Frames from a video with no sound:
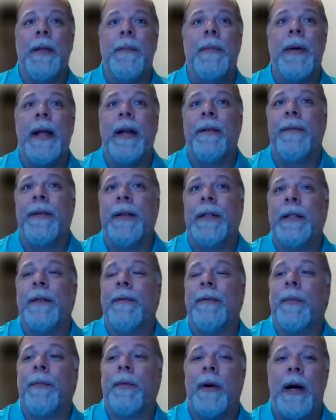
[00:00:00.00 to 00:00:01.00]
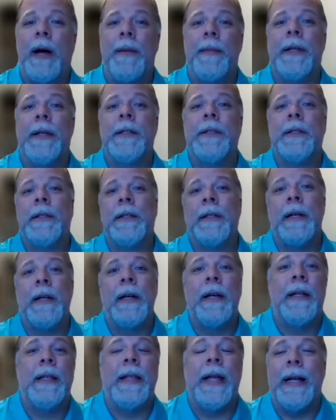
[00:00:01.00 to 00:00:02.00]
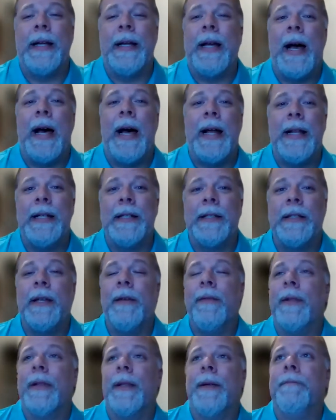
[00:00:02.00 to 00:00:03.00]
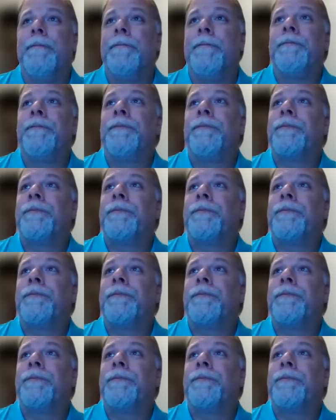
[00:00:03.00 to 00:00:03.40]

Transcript: the benefits of the promise that God has given them.